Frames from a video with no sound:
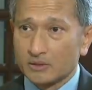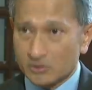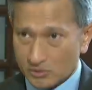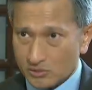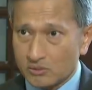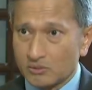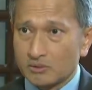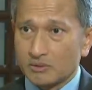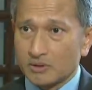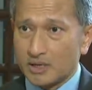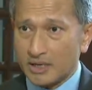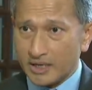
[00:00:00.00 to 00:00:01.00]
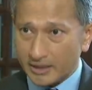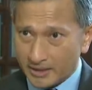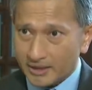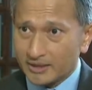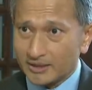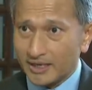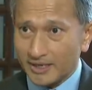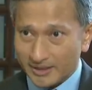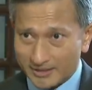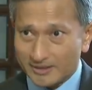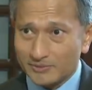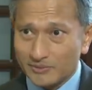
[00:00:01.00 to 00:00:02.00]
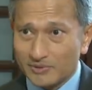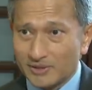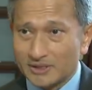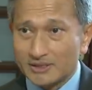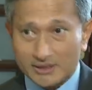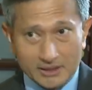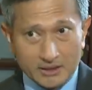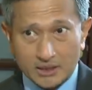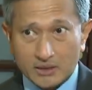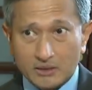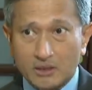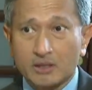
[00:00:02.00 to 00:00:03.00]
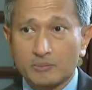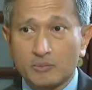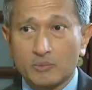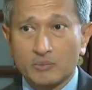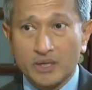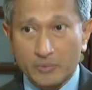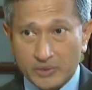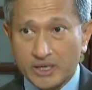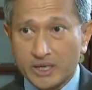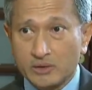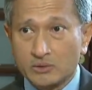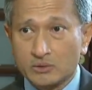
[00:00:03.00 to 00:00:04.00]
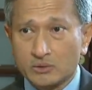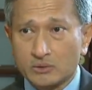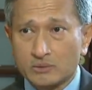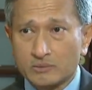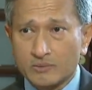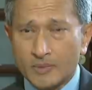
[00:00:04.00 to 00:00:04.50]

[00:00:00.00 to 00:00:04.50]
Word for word: So I think there is still a lot that we can do.